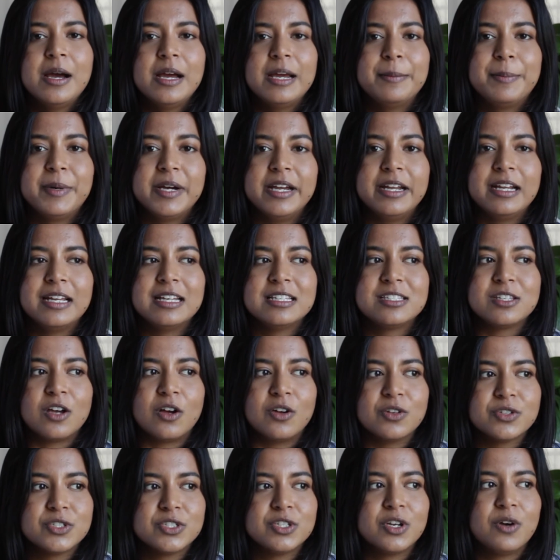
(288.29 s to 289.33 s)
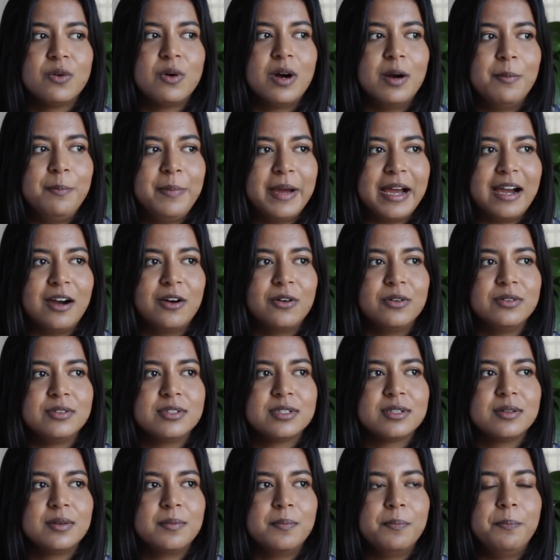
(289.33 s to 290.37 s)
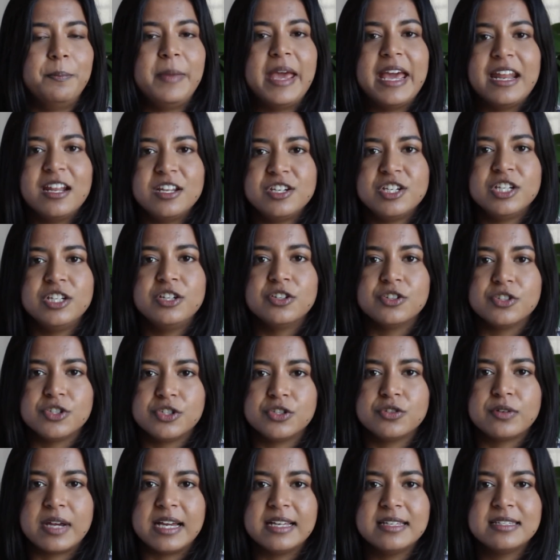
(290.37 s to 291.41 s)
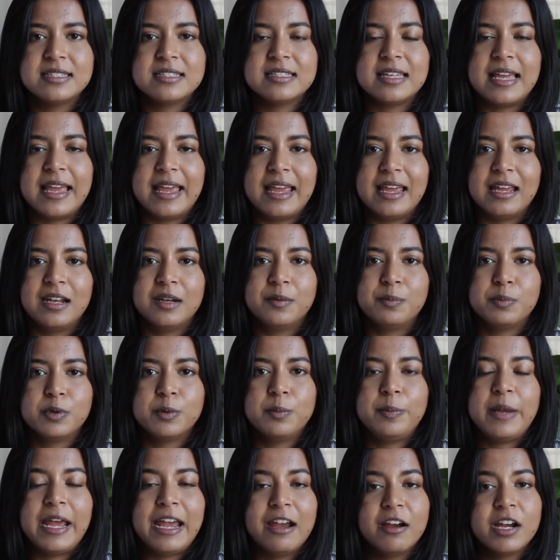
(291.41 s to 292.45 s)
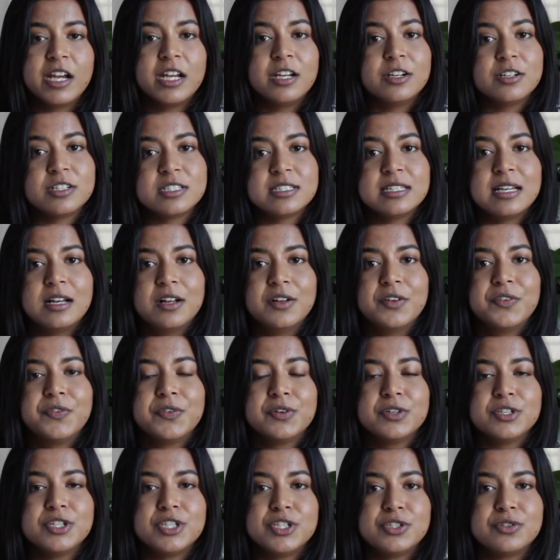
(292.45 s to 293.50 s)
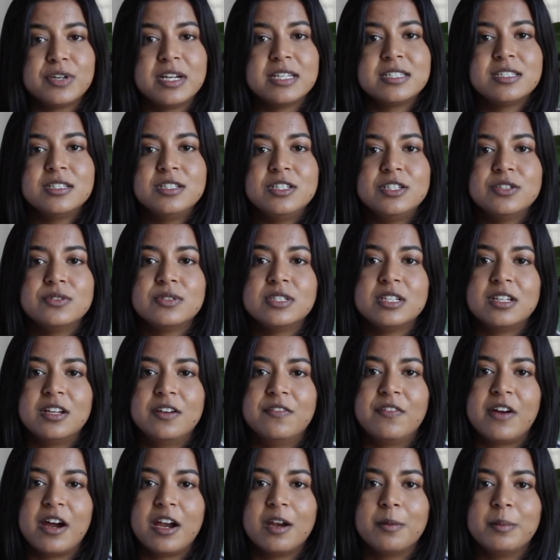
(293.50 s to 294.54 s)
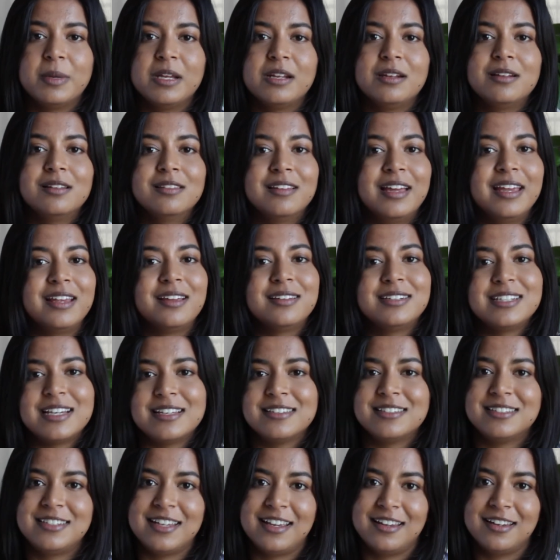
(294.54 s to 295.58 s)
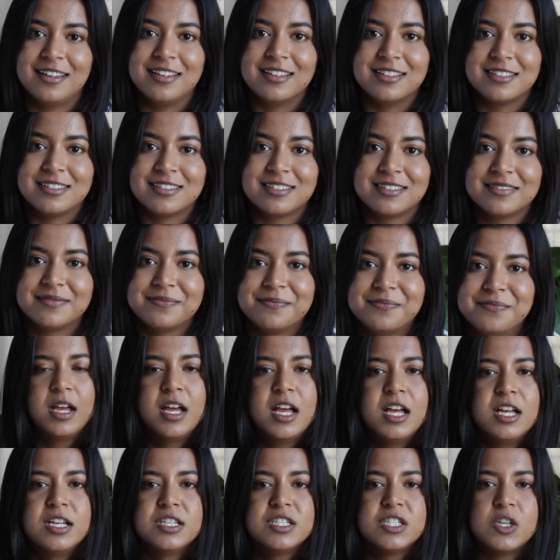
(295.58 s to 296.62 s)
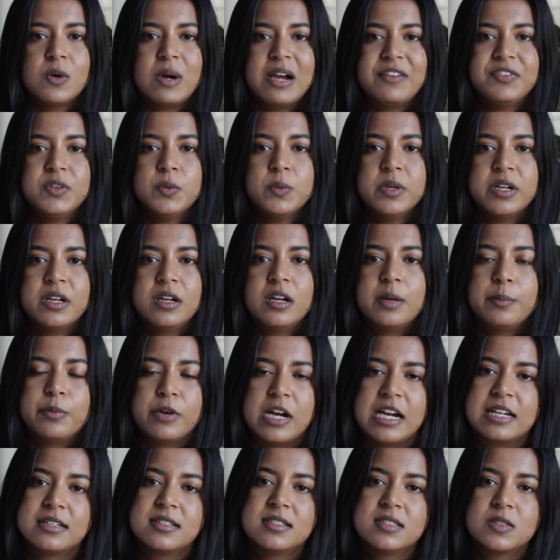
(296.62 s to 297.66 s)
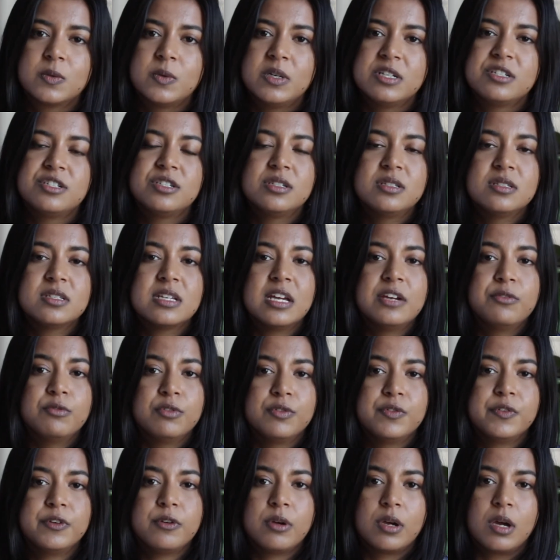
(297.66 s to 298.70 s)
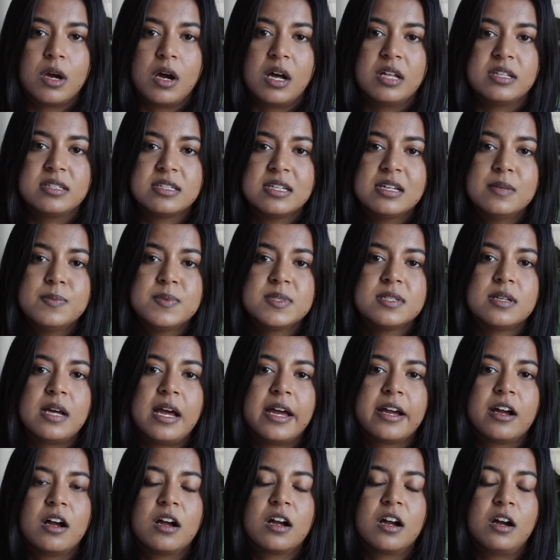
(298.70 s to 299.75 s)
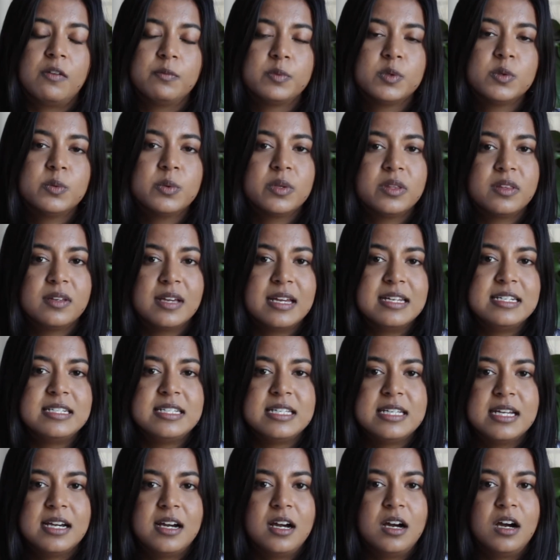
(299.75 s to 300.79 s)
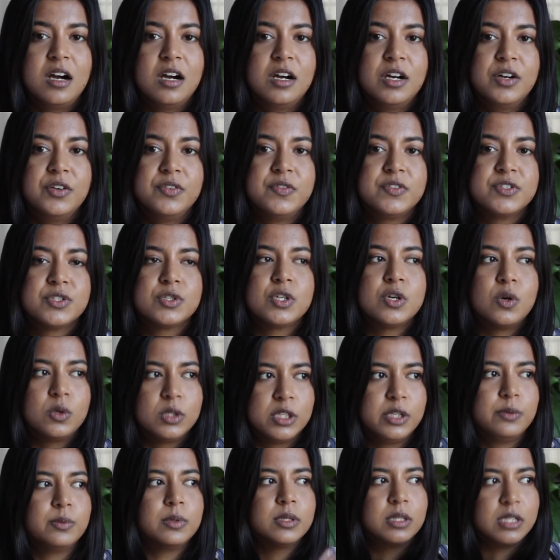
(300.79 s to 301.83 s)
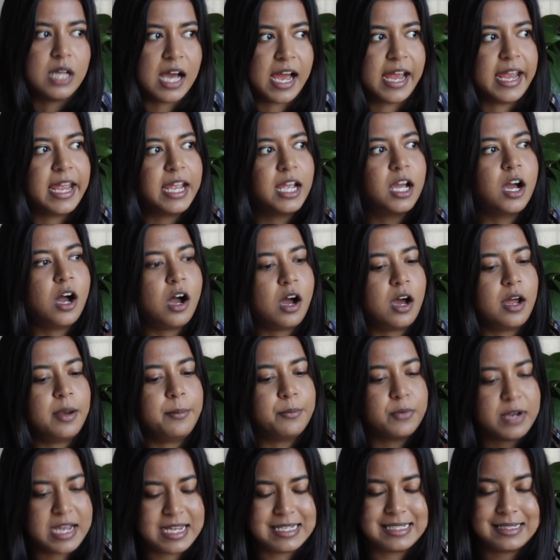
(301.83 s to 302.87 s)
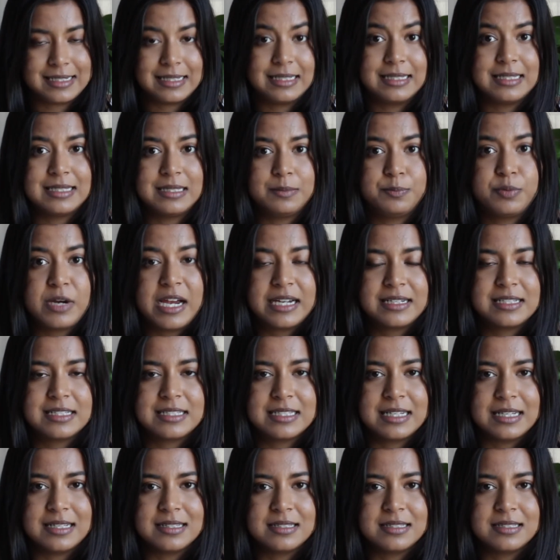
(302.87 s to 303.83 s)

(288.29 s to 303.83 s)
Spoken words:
but it's also about managing your stress and preparing yourself for a stress-inducing environment like test day is. So after working on practice questions and reviewing concepts, I got comfortable with the idea of solely relying on practice